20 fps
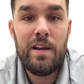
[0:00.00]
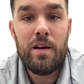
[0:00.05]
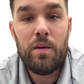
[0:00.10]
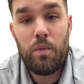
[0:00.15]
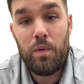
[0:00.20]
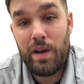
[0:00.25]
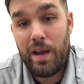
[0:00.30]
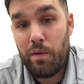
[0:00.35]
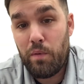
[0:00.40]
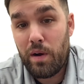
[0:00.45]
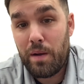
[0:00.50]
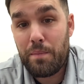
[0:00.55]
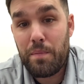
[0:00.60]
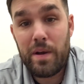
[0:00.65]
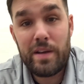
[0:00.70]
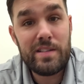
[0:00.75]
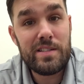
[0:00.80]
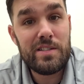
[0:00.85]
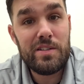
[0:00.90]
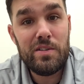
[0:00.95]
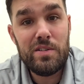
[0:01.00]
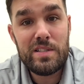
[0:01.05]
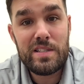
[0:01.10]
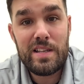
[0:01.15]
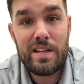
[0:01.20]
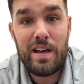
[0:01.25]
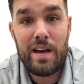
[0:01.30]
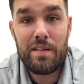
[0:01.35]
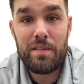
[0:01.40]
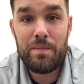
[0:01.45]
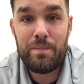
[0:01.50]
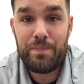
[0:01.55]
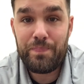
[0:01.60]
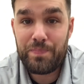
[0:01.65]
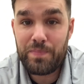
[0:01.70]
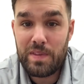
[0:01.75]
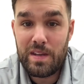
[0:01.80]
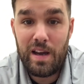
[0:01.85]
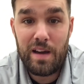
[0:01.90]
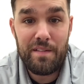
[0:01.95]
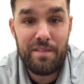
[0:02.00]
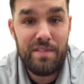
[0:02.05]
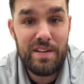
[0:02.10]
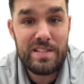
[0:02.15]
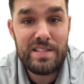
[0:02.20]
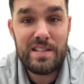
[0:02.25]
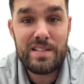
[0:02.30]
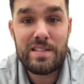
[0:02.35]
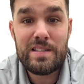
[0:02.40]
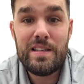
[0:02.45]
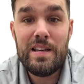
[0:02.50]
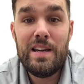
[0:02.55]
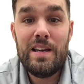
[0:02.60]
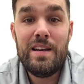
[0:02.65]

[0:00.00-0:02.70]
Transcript: When I want to bring students in on visits,